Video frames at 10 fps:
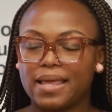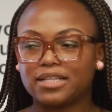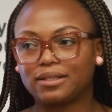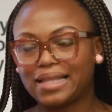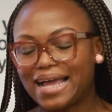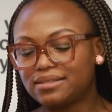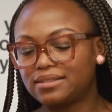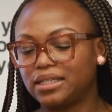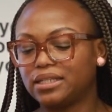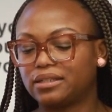And so
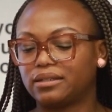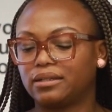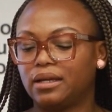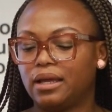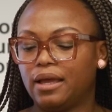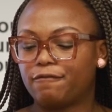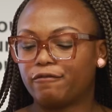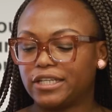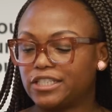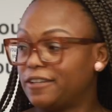last year,
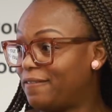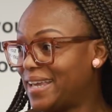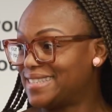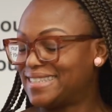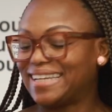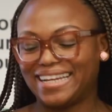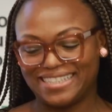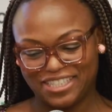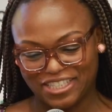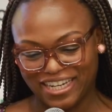French
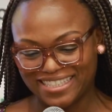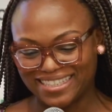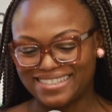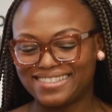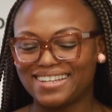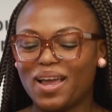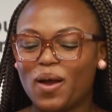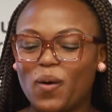investigating judges